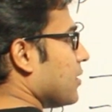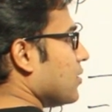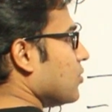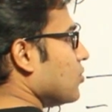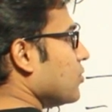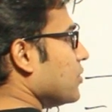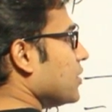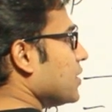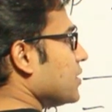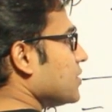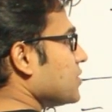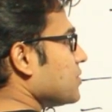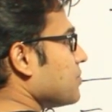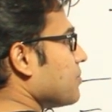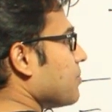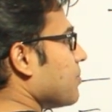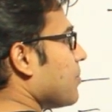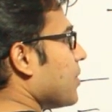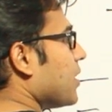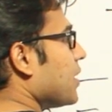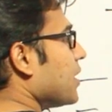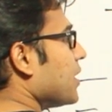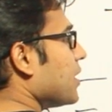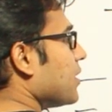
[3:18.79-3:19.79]
Units
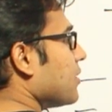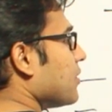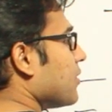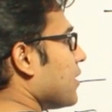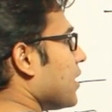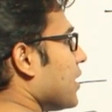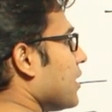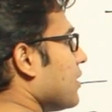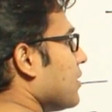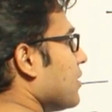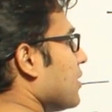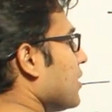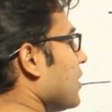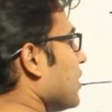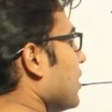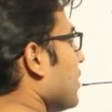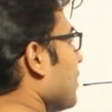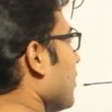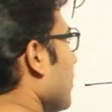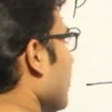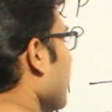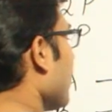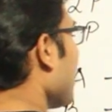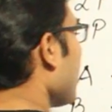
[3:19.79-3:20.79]
per day,
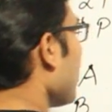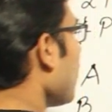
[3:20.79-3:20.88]
right?